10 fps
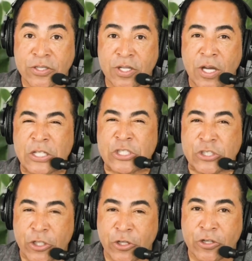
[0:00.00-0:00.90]
Storey
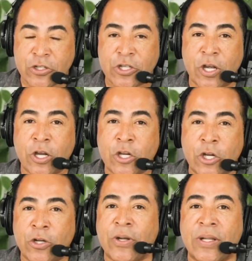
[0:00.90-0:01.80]
has written the
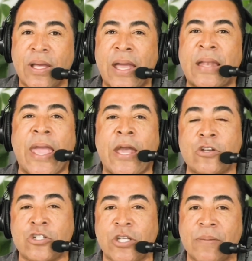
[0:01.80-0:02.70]
playbook
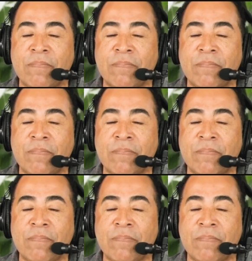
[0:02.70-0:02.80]
for how